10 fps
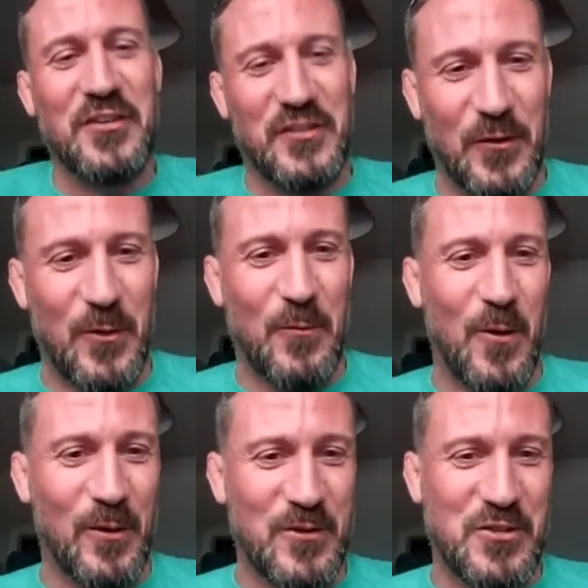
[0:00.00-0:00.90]
just sort of
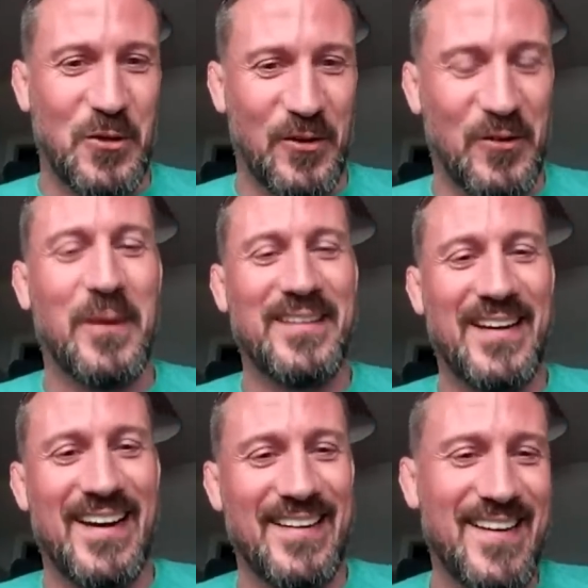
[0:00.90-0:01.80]
rolled her shoulders and went,
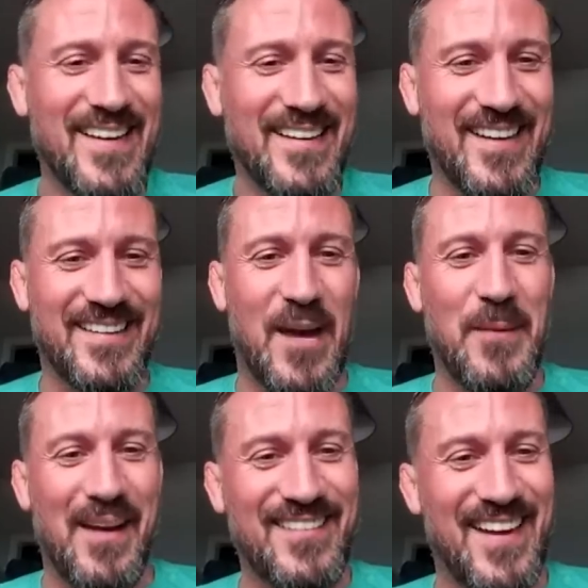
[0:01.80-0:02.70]
"Yeah,
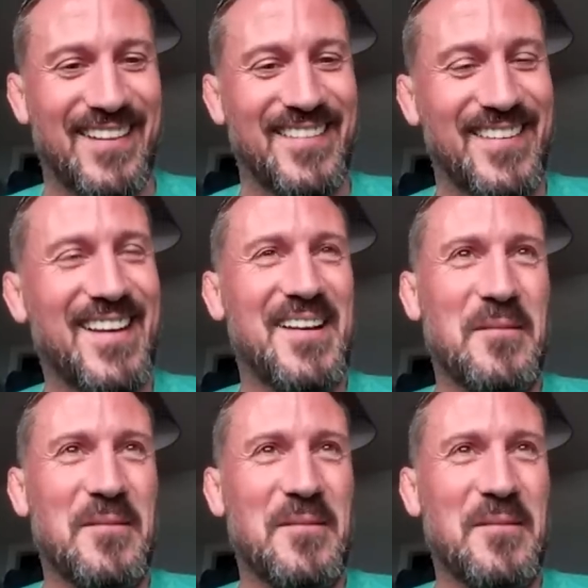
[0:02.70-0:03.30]
that makes sense."